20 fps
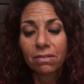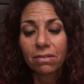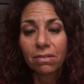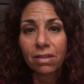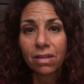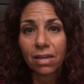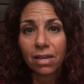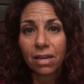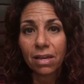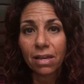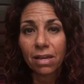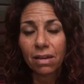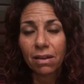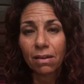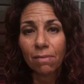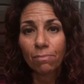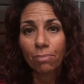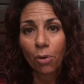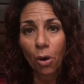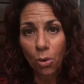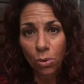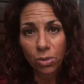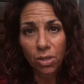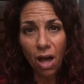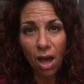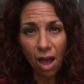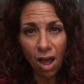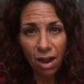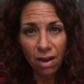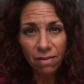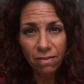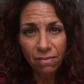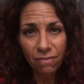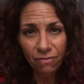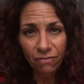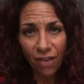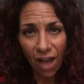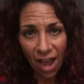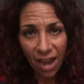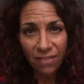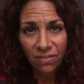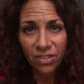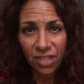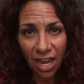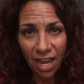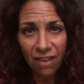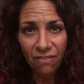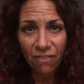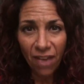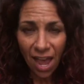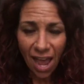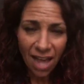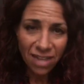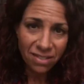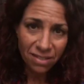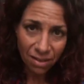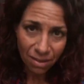the Prolon 5-day fast.